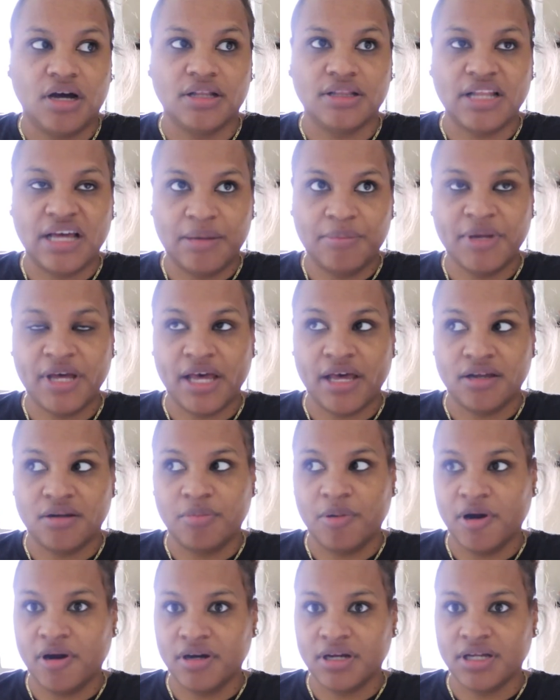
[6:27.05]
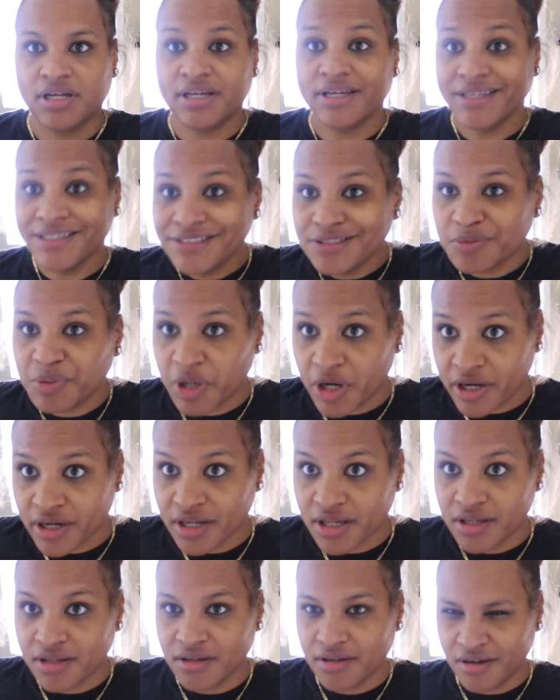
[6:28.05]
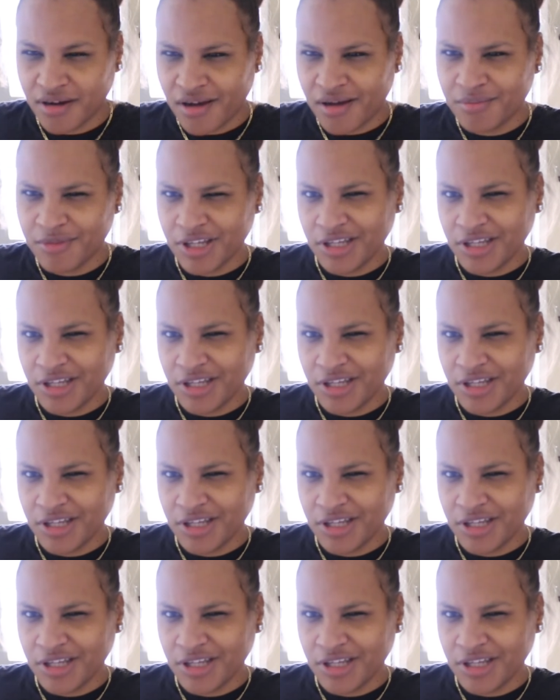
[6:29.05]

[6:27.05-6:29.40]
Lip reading: a llama at a party is a party, you know what I